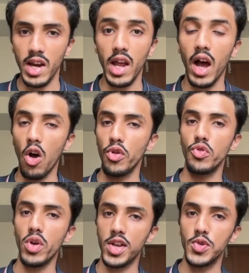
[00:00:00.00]
like how do
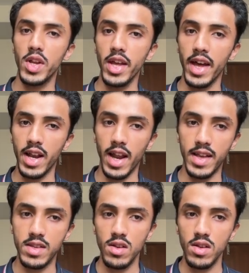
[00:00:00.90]
you actually analyze.